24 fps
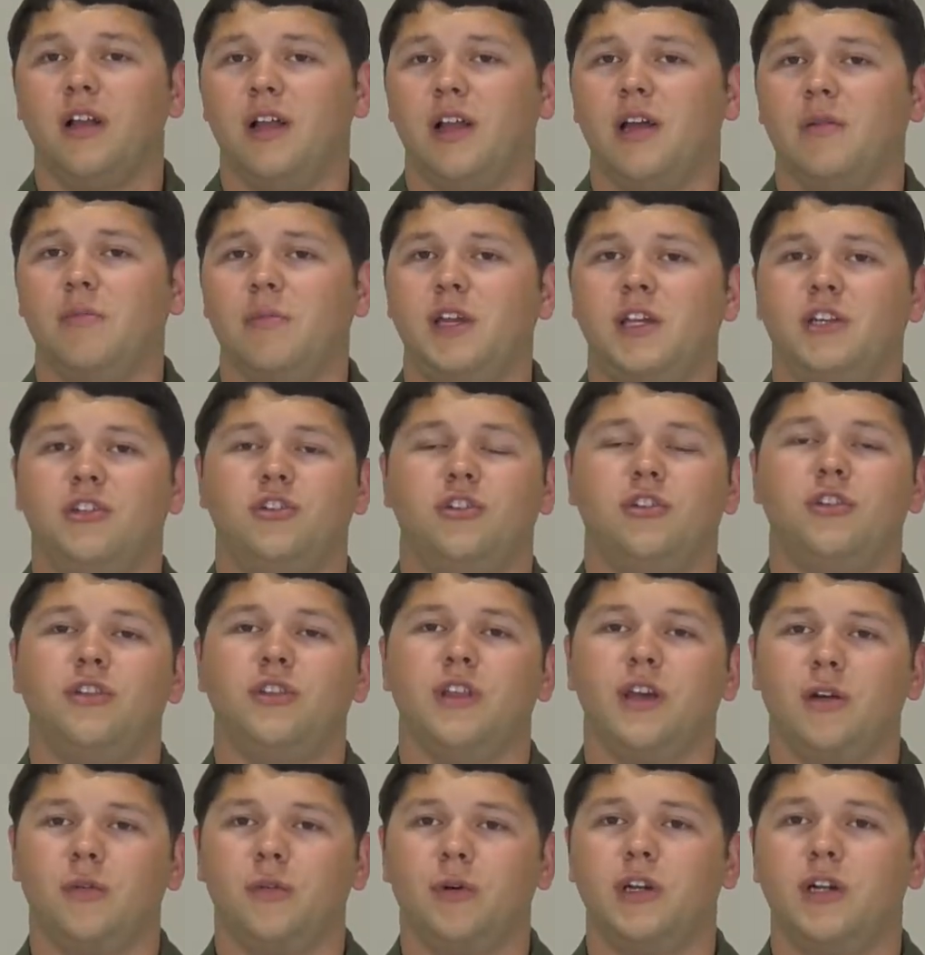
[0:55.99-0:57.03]
and make sure
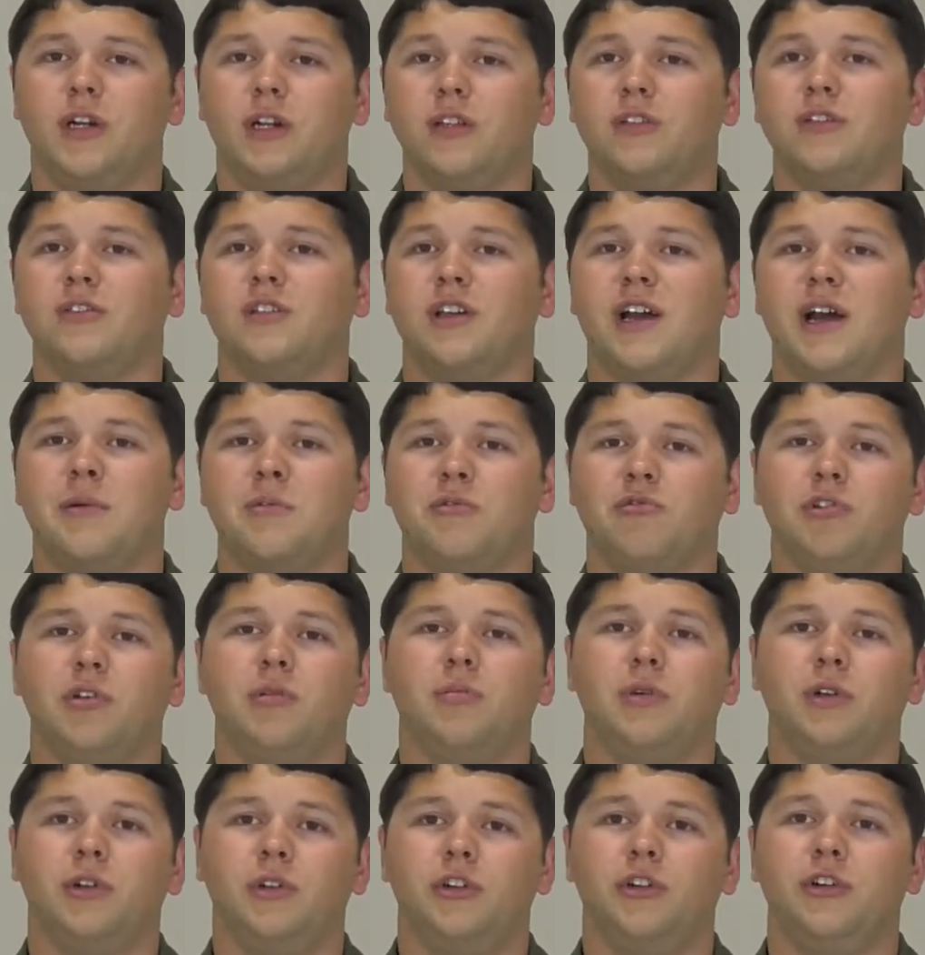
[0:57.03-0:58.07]
that when it is time to
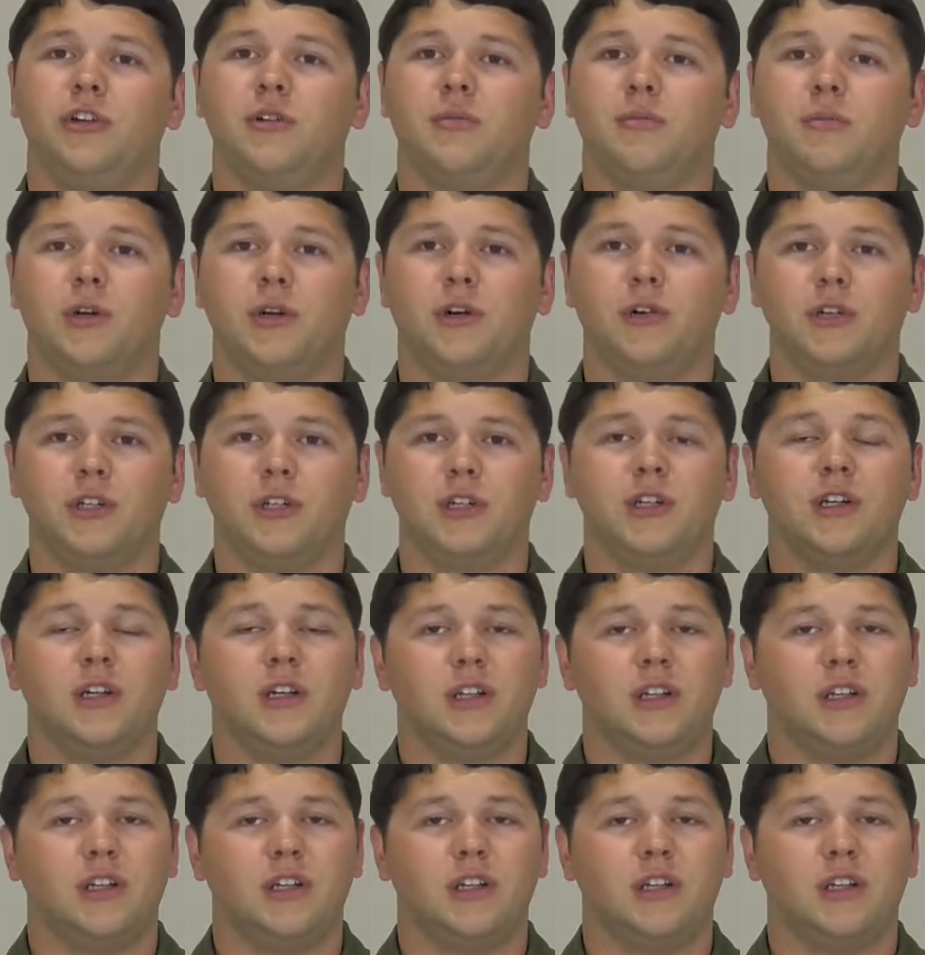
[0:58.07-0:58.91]
rebuild your component,